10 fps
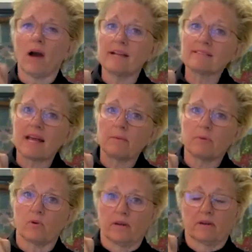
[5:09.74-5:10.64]
why is that
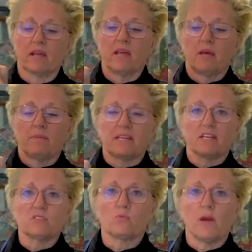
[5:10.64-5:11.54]
important?
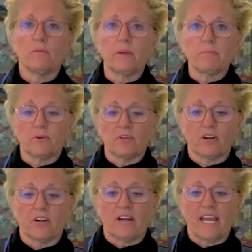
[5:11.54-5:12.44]
Because when we put
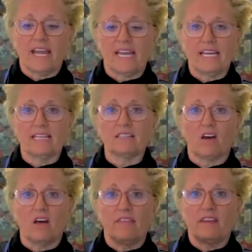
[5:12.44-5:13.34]
our hand
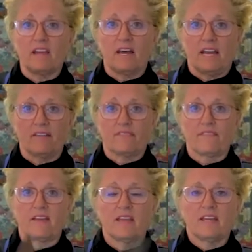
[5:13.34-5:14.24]
on the
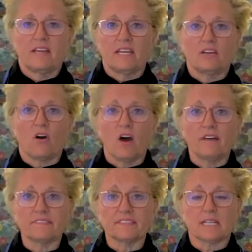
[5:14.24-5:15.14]
knife, it
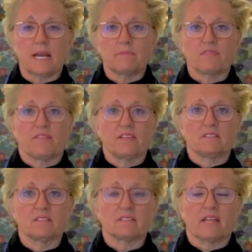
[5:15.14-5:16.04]
oftentimes
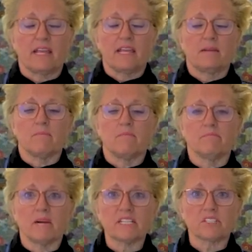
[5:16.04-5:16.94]
feels in
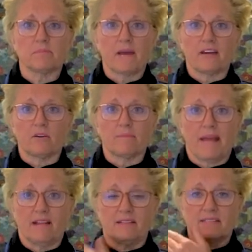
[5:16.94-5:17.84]
much better
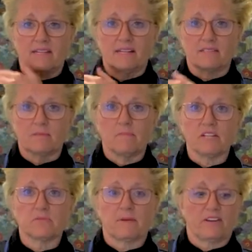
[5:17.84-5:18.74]
balance and as a
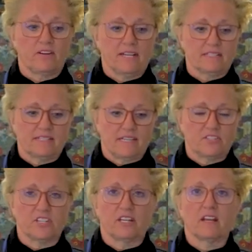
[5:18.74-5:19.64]
much better
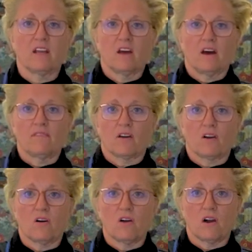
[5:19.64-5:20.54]
extension of
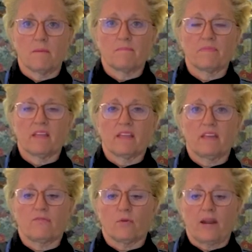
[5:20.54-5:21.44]
our arm
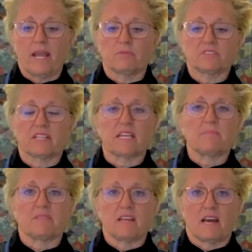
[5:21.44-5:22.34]
if we're able to
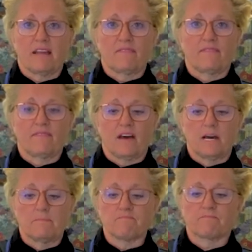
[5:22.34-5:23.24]
keep the knife
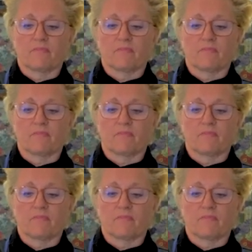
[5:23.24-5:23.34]
at